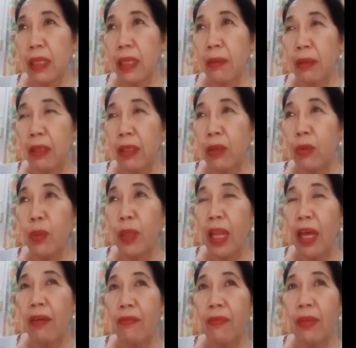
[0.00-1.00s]
you will
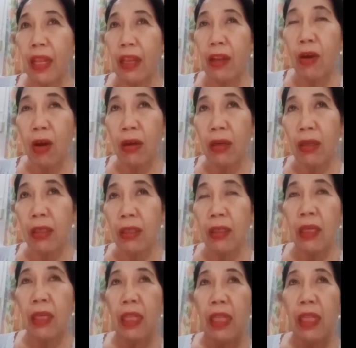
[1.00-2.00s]
have a long
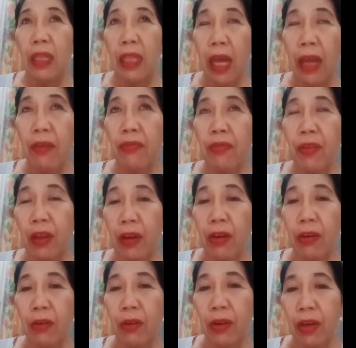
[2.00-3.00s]
life here
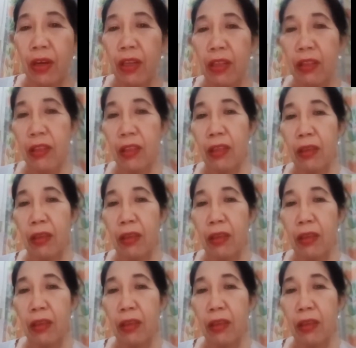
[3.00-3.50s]
on earth.